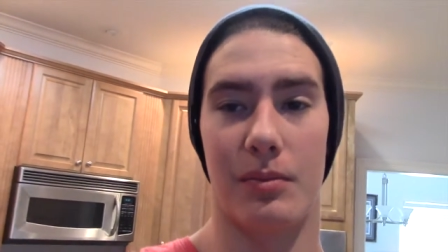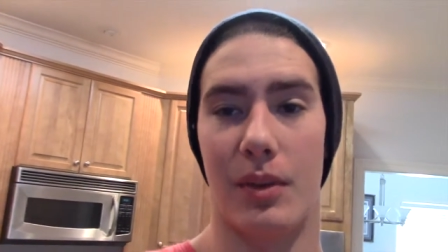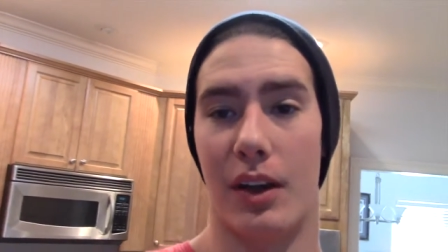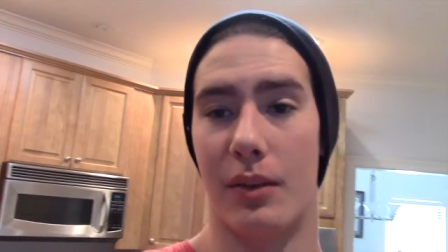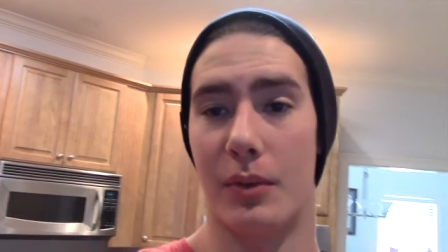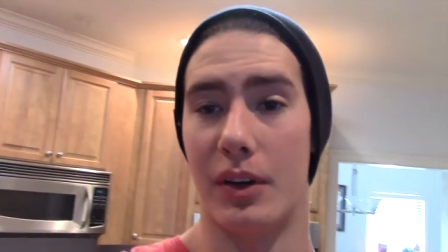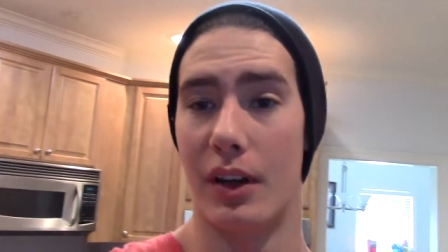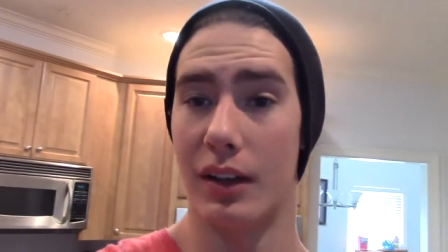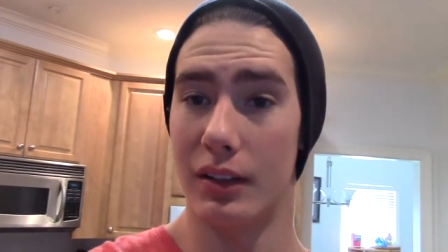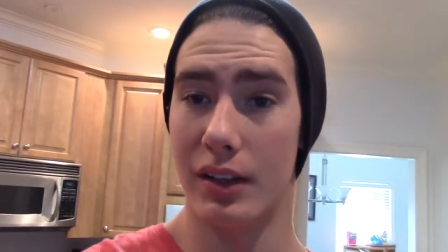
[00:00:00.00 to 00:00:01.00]
I went and
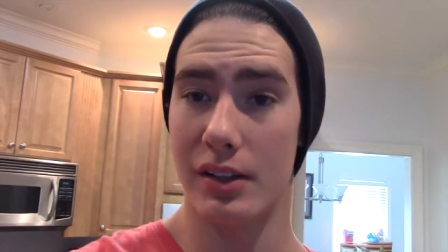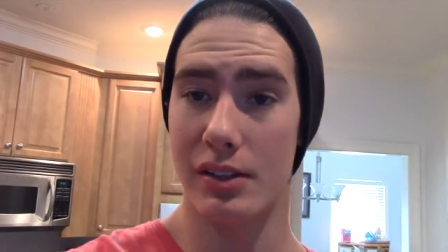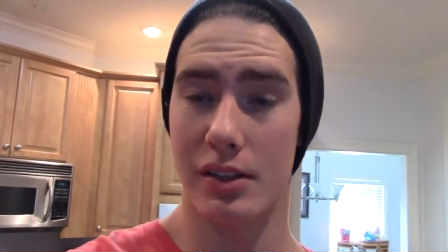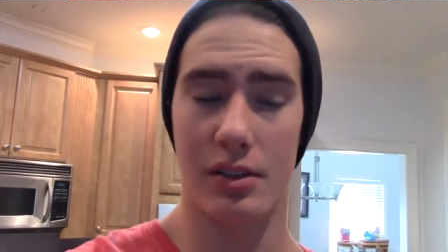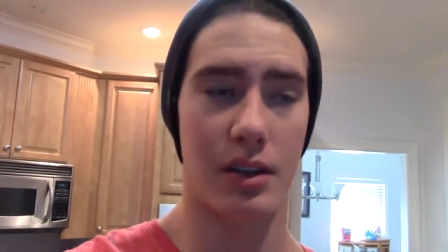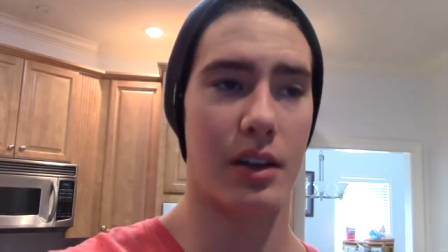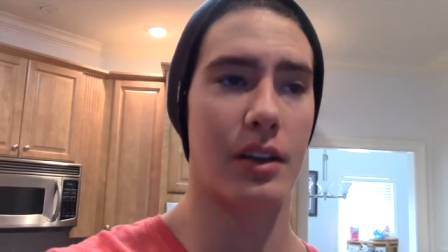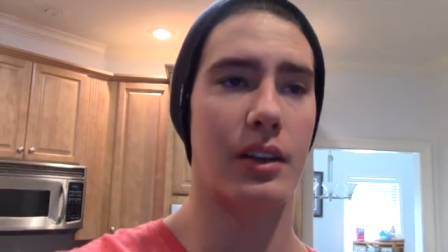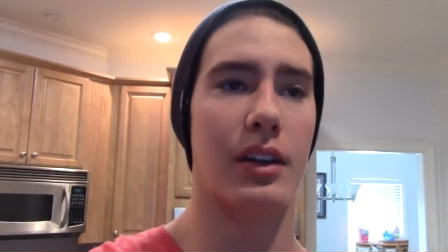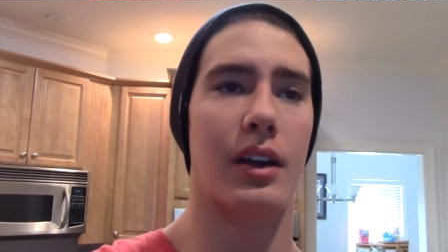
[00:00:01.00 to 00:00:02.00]
had legs yesterday
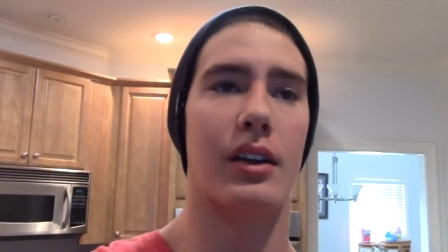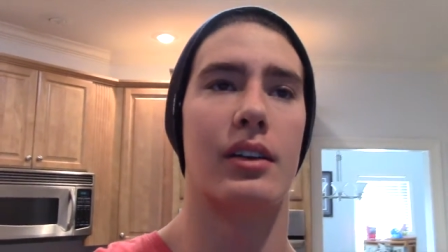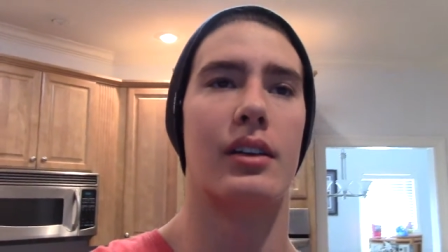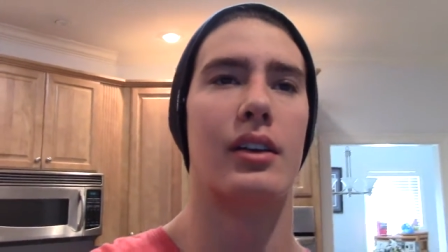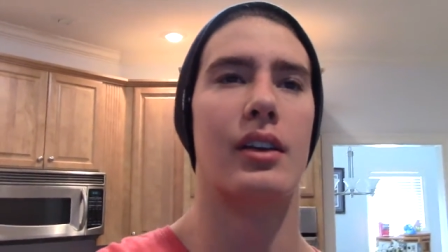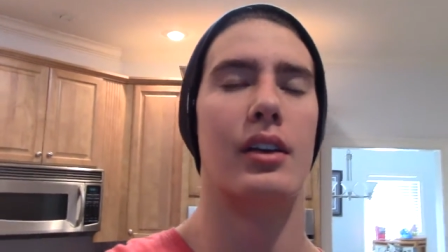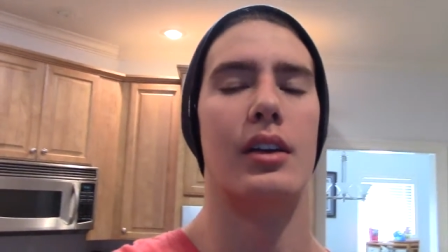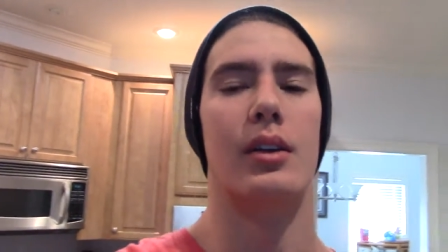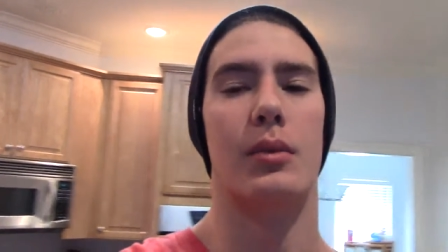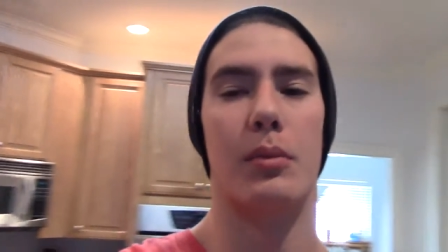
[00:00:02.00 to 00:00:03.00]
and then I
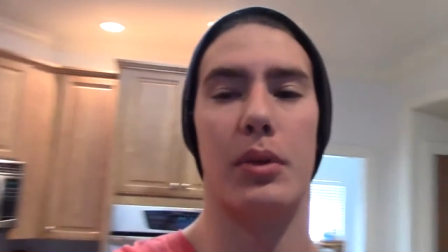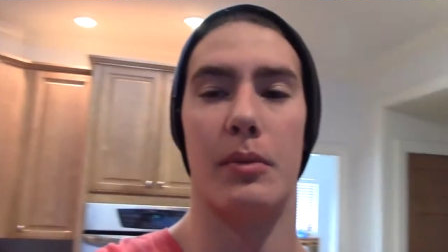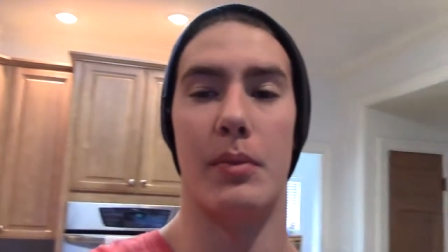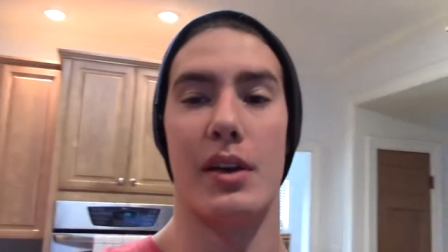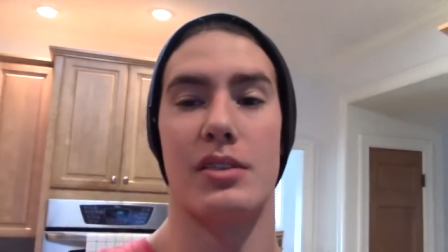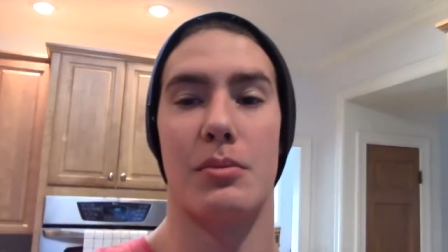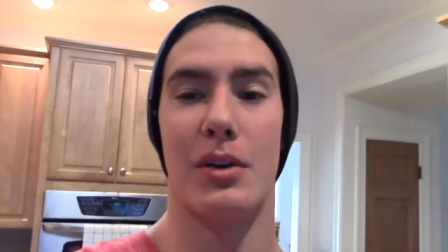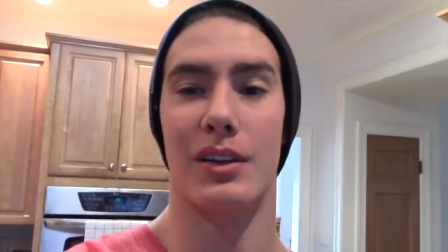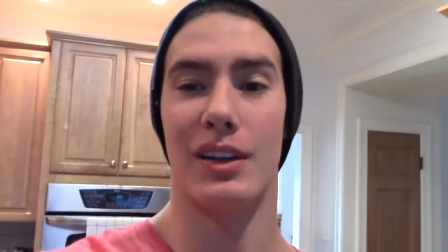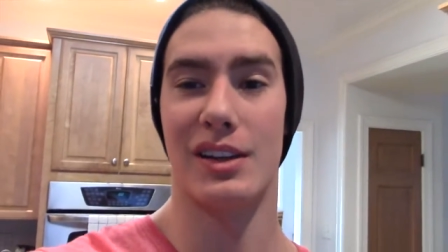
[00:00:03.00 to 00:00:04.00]
went and played
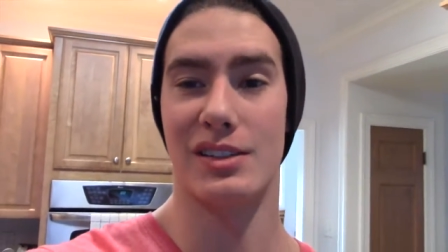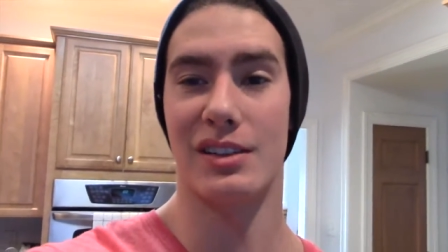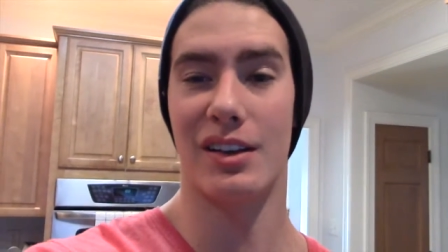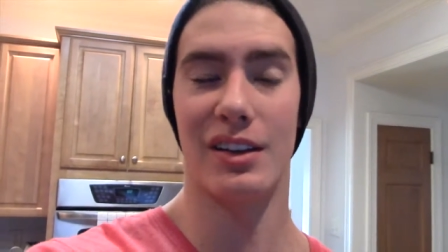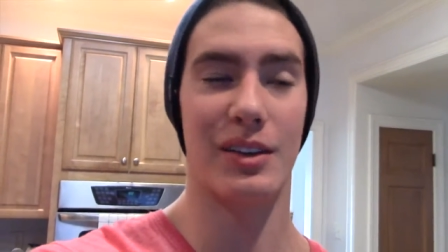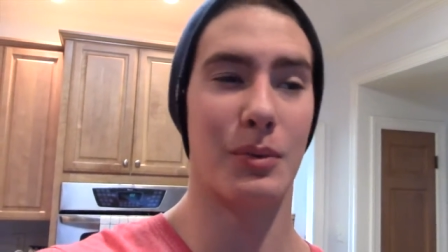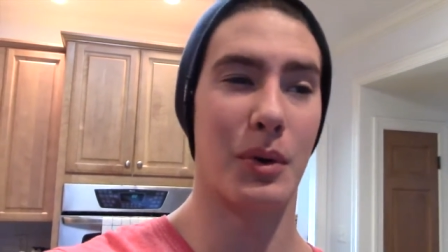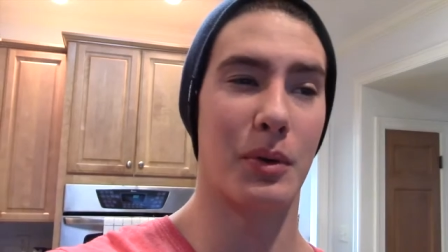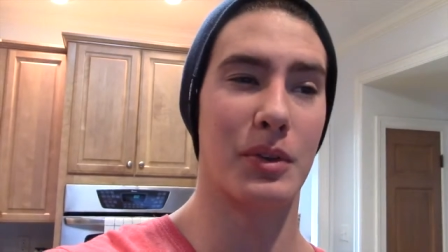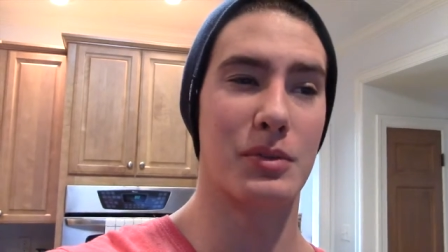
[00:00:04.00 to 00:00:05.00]
basketball last night. Woke
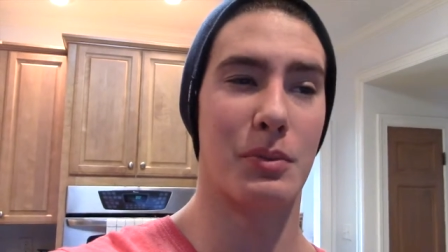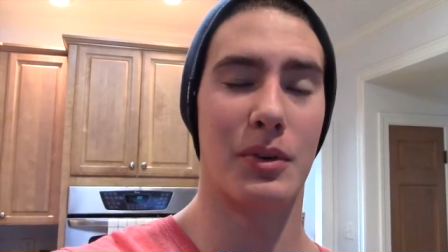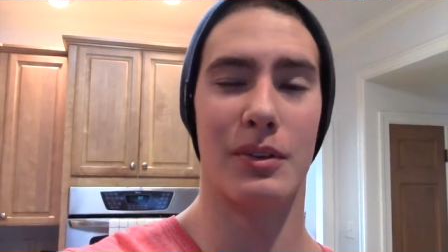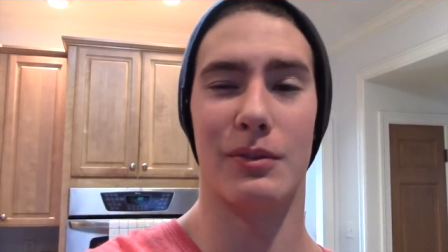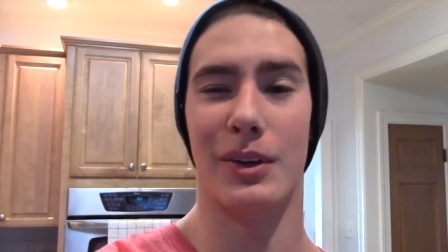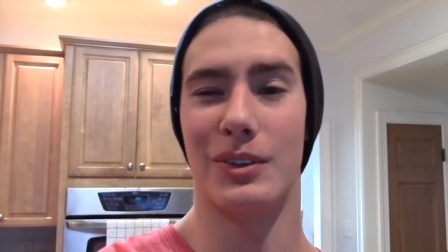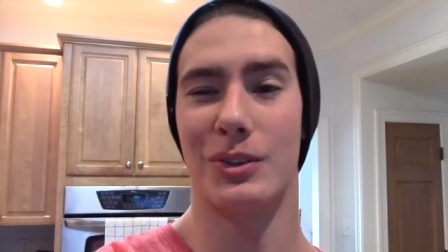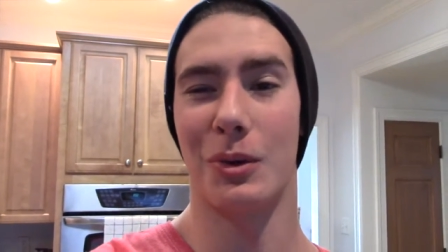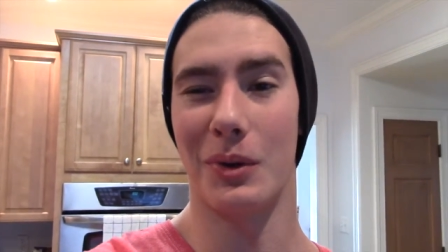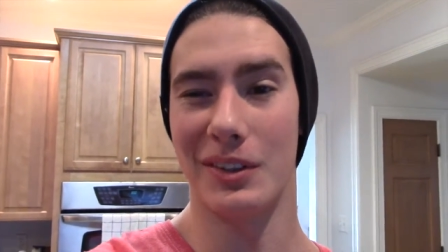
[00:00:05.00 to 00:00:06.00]
up this morning, I'm very
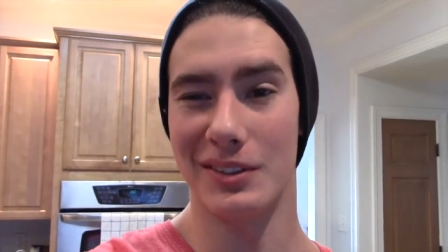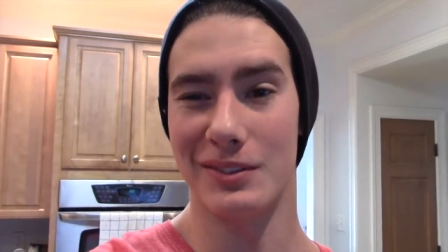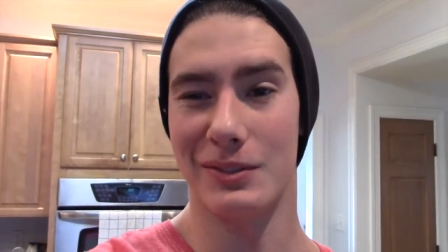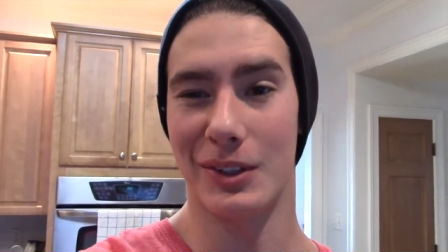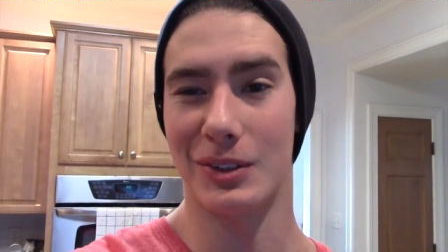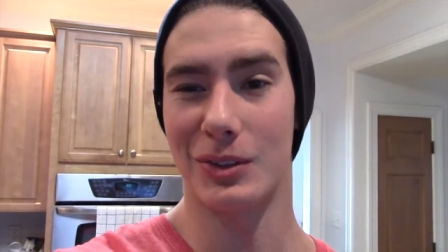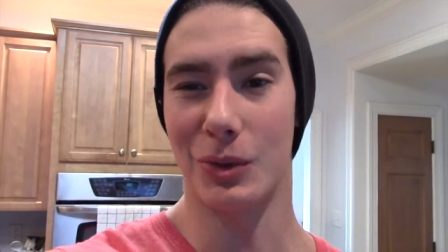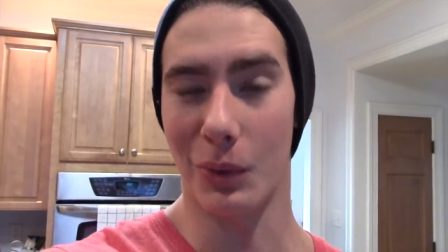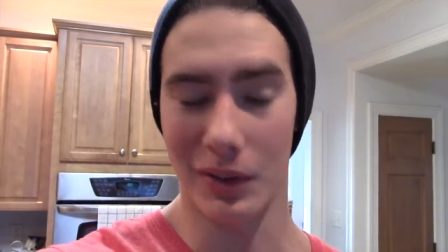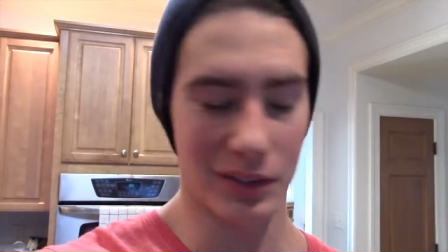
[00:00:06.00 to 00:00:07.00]
tight, very
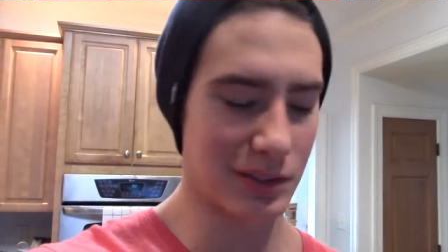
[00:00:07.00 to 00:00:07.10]
tight.